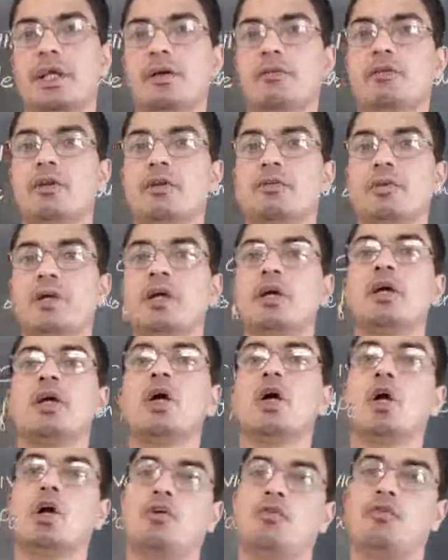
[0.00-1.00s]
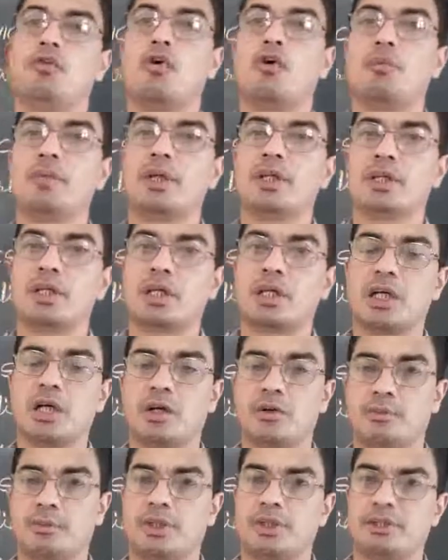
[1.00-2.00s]
they will be forming the
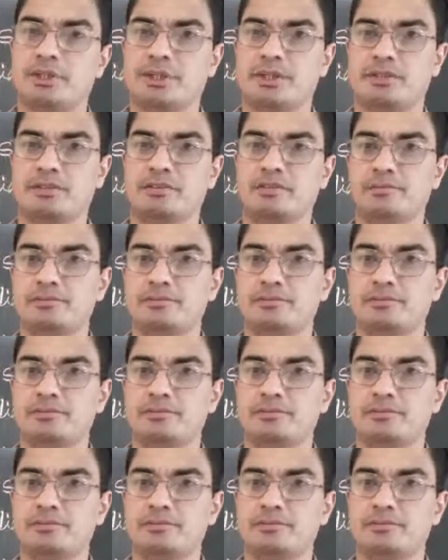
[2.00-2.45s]
government.